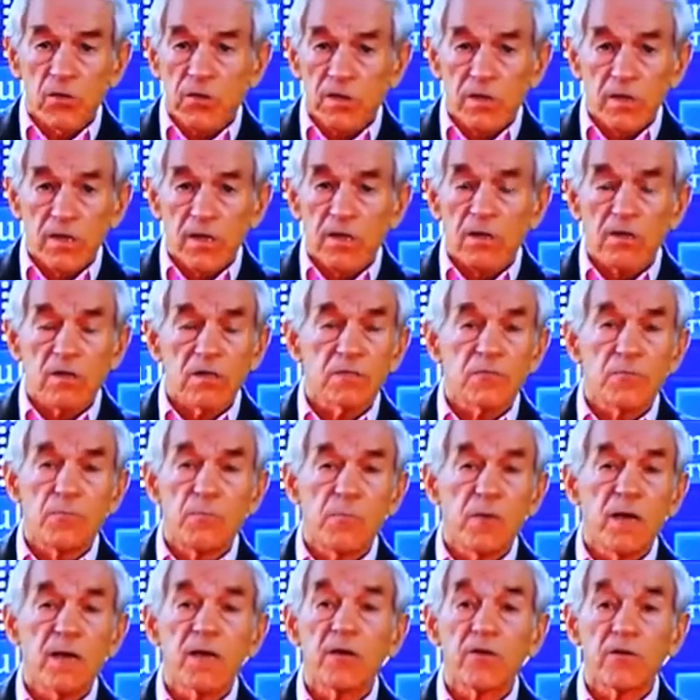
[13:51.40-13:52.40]
Now it's
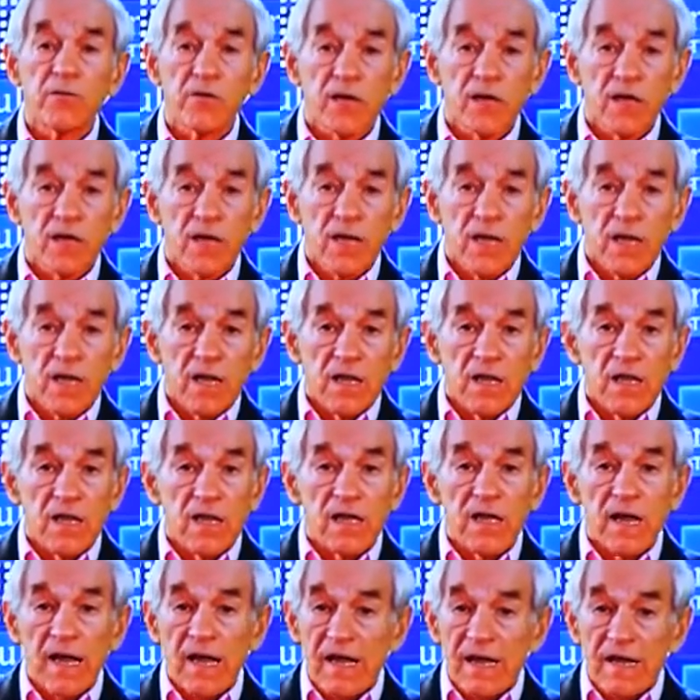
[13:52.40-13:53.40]
bigger than
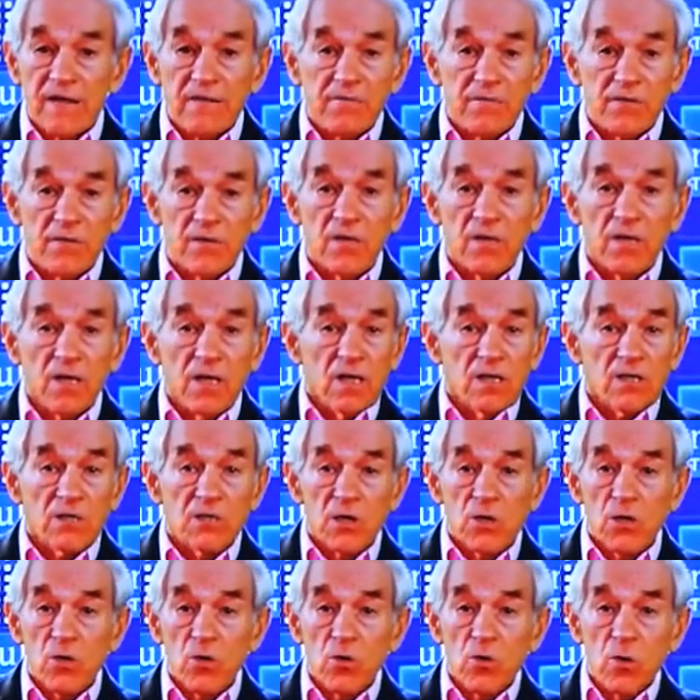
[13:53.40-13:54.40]
ever.
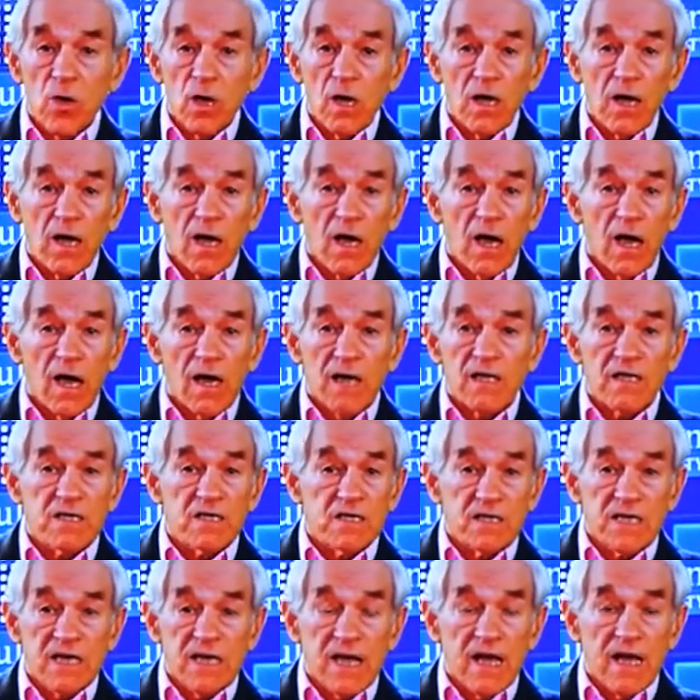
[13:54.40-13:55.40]
So, and the
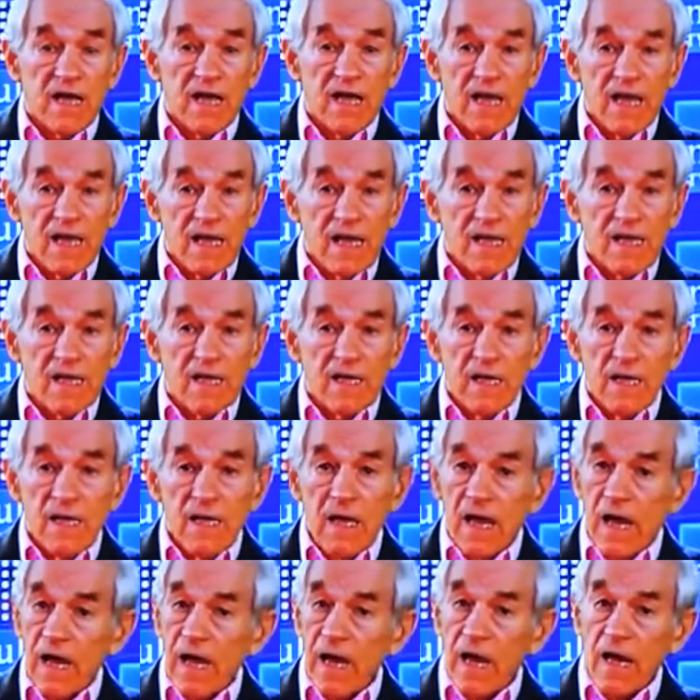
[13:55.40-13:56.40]
CIA,
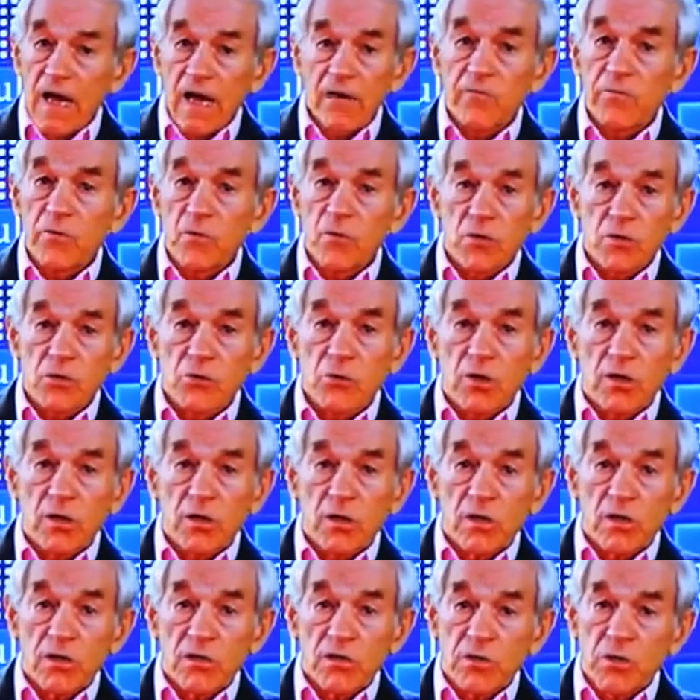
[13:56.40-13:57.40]
if you're a strict
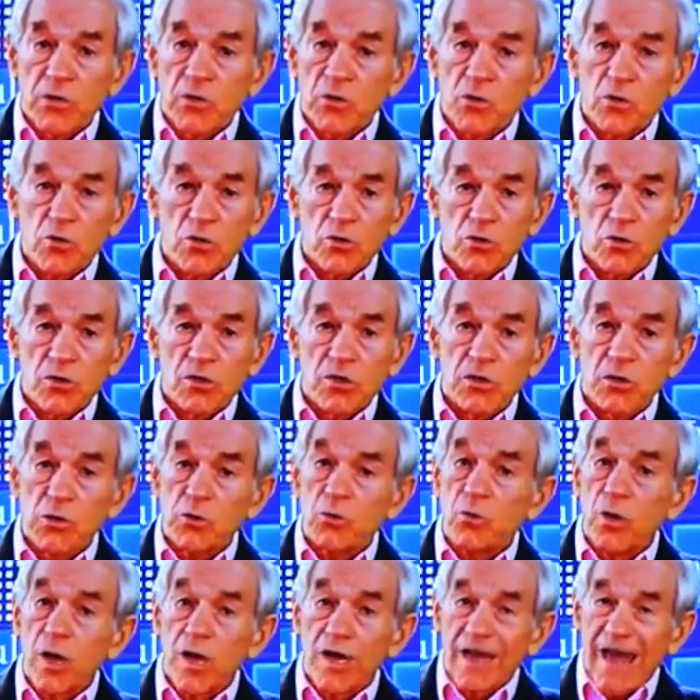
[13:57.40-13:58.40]
constitutionalist, you
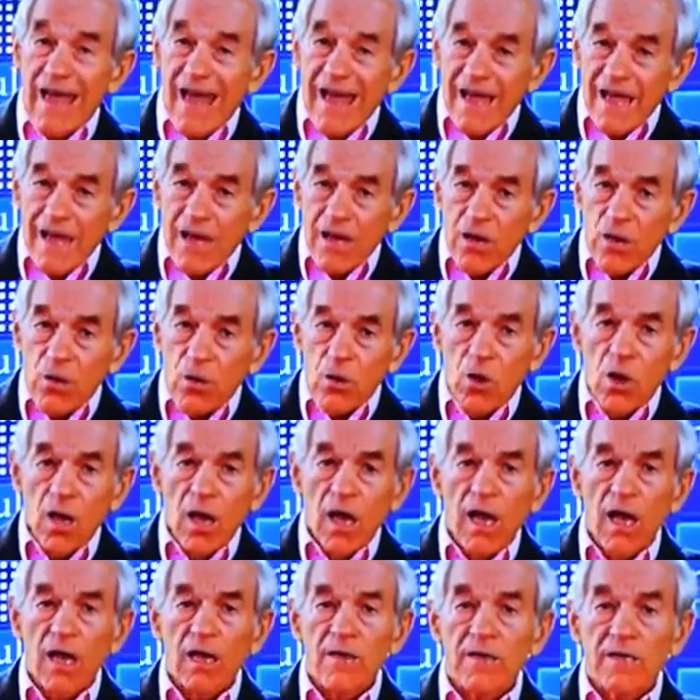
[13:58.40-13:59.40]
allow the
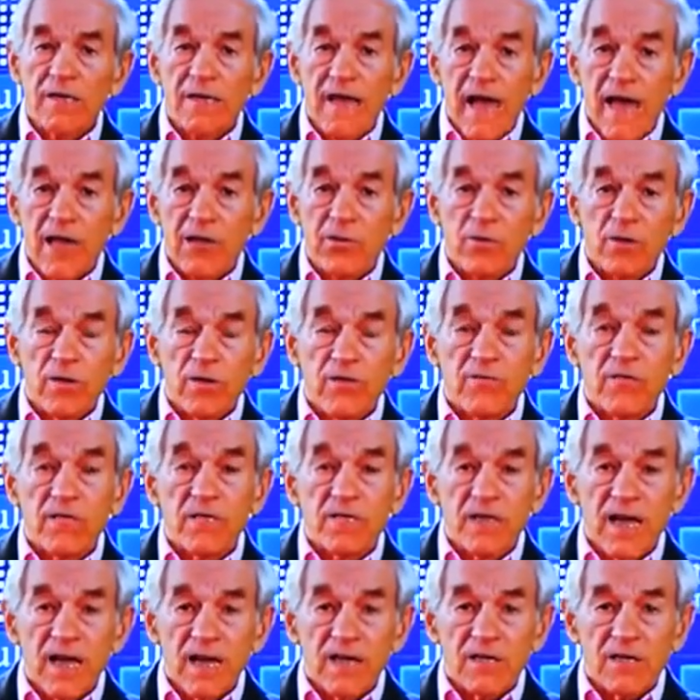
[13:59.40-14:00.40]
gathering of
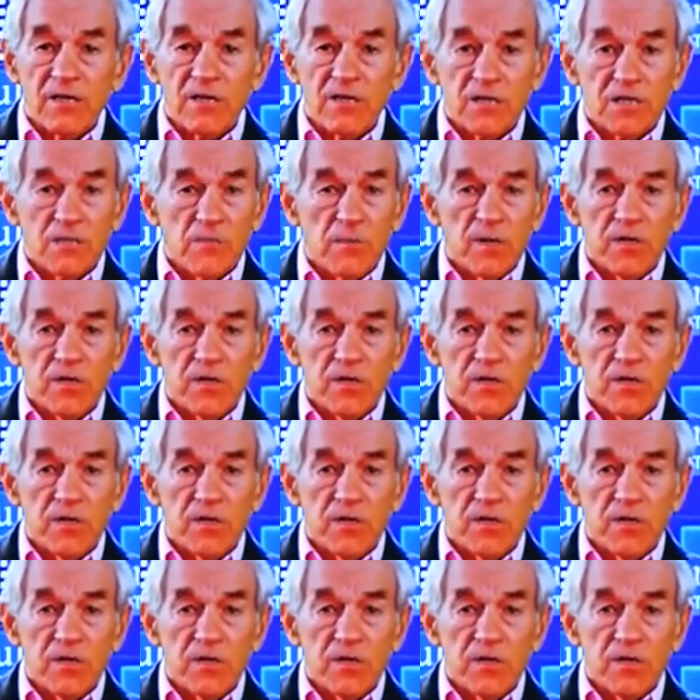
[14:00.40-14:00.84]
intelligence, but you